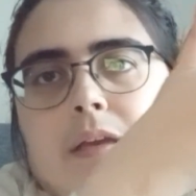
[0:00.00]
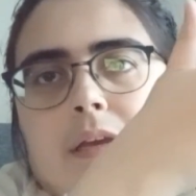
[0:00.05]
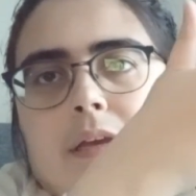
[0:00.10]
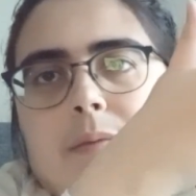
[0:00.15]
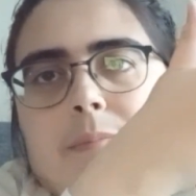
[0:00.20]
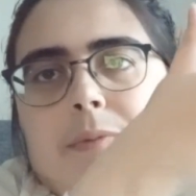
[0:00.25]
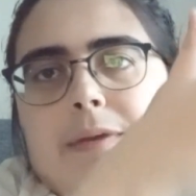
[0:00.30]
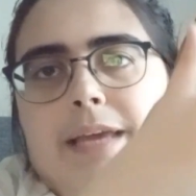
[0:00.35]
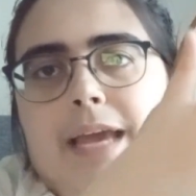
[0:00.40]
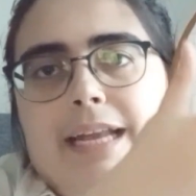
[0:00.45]

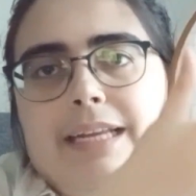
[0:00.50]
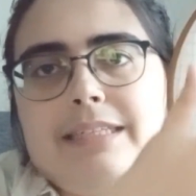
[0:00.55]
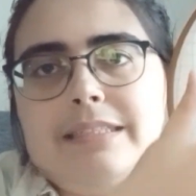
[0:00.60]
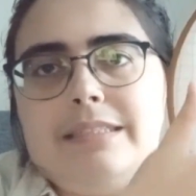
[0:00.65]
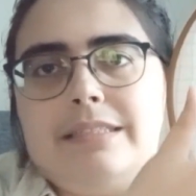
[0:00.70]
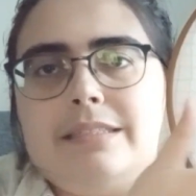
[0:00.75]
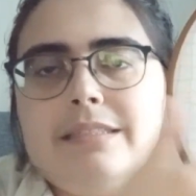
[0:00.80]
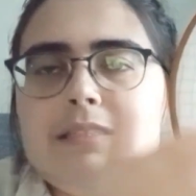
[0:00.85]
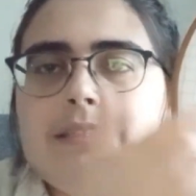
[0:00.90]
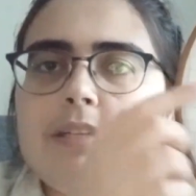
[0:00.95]
But yeah, this
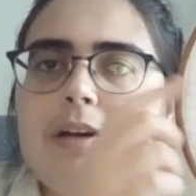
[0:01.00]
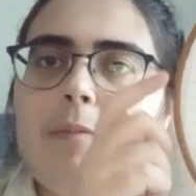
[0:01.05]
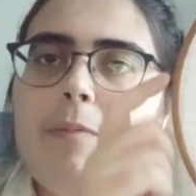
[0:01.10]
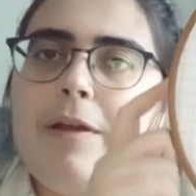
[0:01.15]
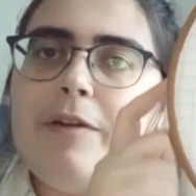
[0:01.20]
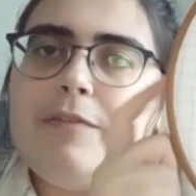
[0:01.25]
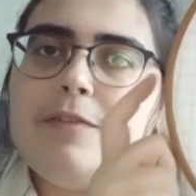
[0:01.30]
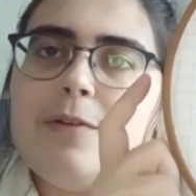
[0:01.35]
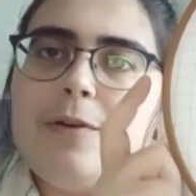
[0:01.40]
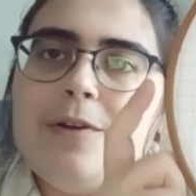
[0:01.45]
is the top
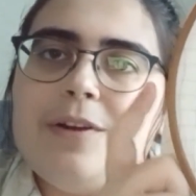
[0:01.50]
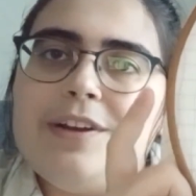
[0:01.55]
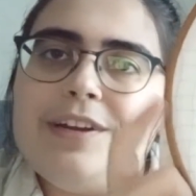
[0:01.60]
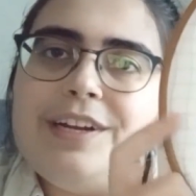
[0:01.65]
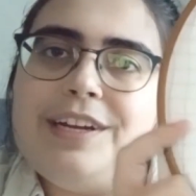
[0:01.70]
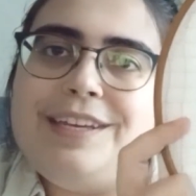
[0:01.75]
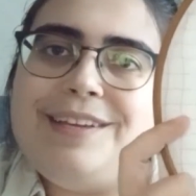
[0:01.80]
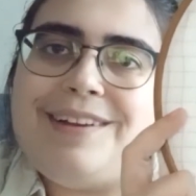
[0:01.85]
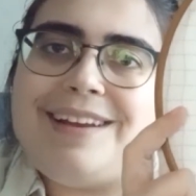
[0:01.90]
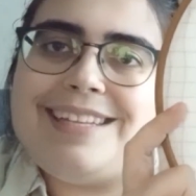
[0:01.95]
left corner.
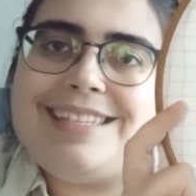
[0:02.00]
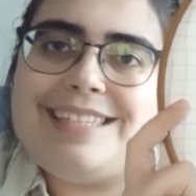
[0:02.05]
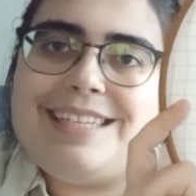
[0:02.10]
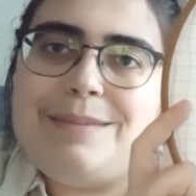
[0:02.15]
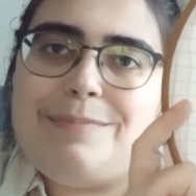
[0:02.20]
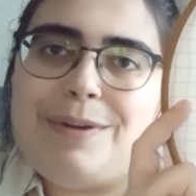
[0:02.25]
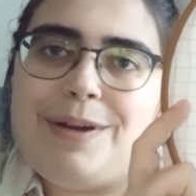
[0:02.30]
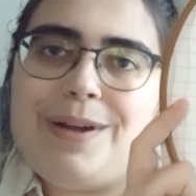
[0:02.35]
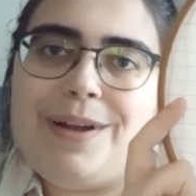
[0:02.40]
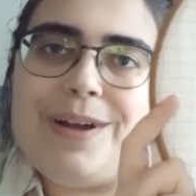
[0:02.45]
You can see
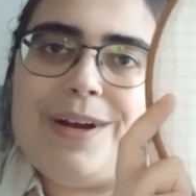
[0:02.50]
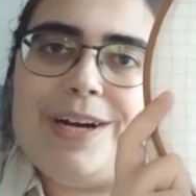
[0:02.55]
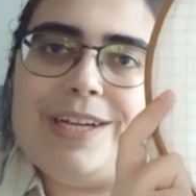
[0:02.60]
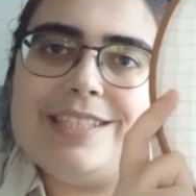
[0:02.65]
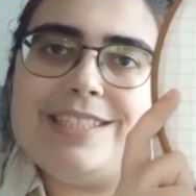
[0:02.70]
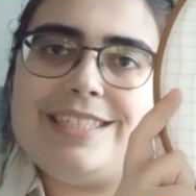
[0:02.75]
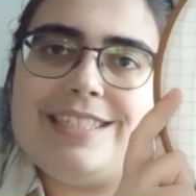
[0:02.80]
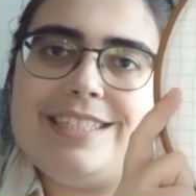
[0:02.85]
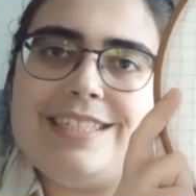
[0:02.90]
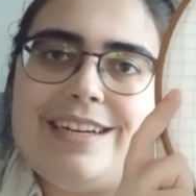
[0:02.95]

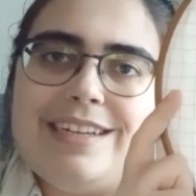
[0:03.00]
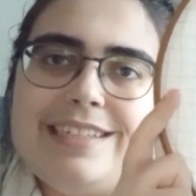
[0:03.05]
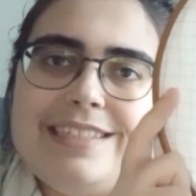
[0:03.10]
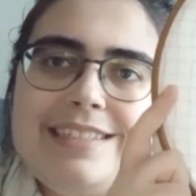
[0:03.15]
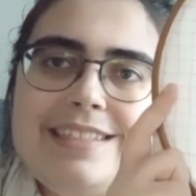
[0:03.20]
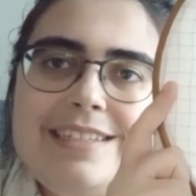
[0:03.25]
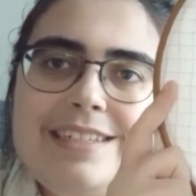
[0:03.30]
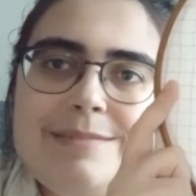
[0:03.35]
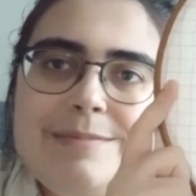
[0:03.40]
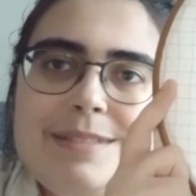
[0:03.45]
Pocahontas starting
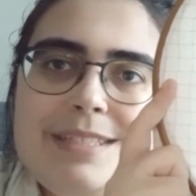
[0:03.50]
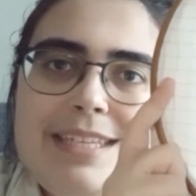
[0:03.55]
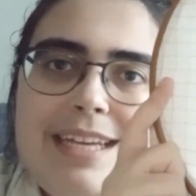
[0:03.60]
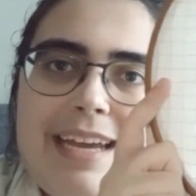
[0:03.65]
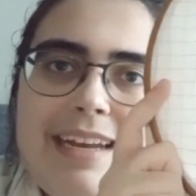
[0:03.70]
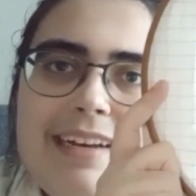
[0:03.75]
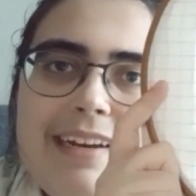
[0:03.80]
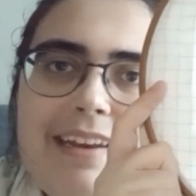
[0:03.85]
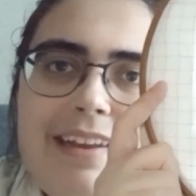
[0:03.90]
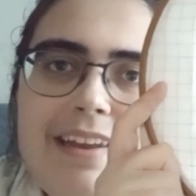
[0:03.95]
to come
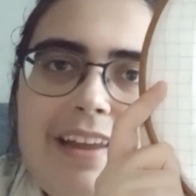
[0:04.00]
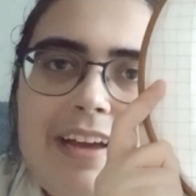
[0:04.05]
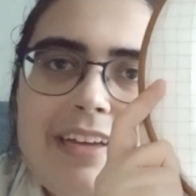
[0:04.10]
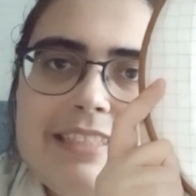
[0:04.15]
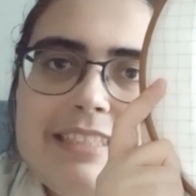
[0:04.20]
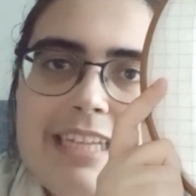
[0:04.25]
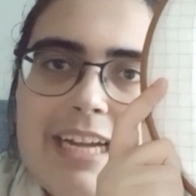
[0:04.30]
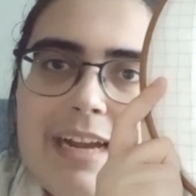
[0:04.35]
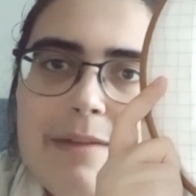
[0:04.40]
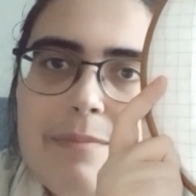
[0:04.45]
together.
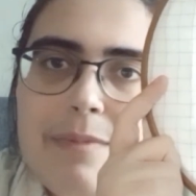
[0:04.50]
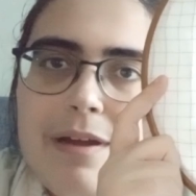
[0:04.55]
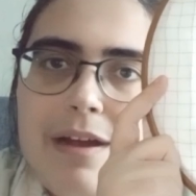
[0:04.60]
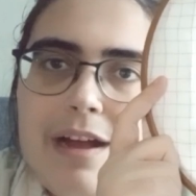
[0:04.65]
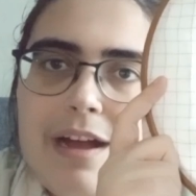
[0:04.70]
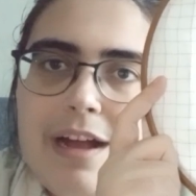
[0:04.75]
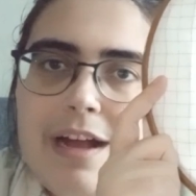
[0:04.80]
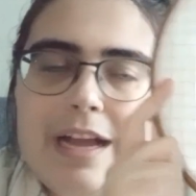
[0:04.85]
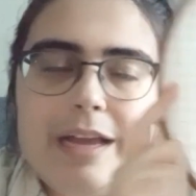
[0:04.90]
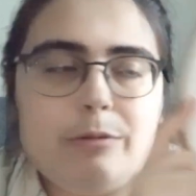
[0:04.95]
Last time
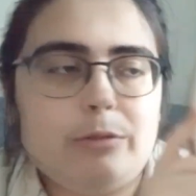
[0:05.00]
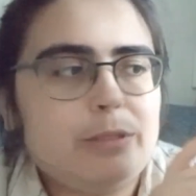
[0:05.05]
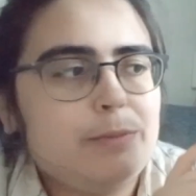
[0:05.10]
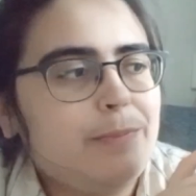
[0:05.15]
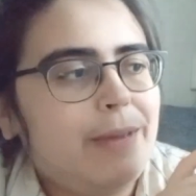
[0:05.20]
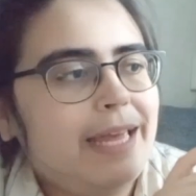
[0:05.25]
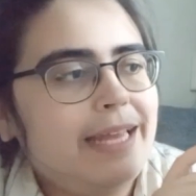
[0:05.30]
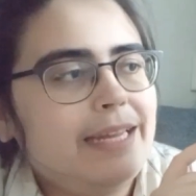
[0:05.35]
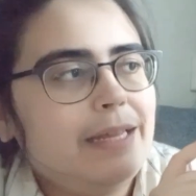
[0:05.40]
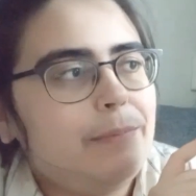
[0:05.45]
it was
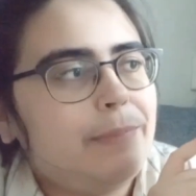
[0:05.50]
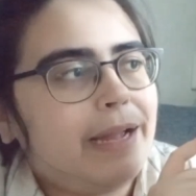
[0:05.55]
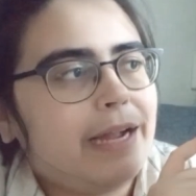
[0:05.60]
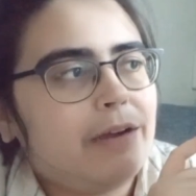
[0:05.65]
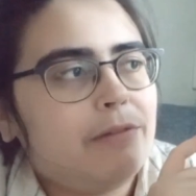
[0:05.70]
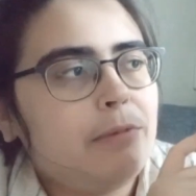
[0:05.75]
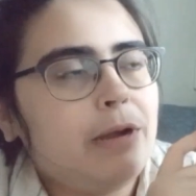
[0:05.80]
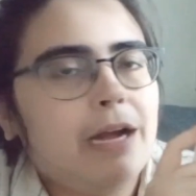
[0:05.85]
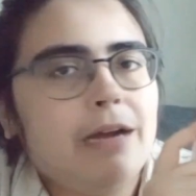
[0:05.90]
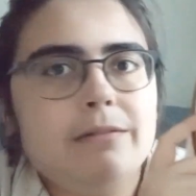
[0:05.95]
mainly
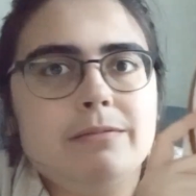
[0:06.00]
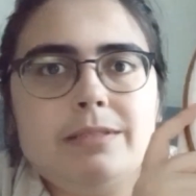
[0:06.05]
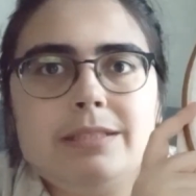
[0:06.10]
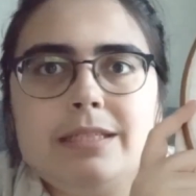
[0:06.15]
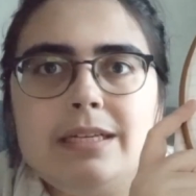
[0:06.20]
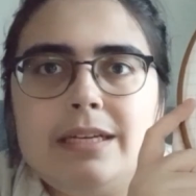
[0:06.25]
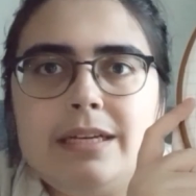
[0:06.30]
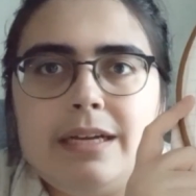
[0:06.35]
background.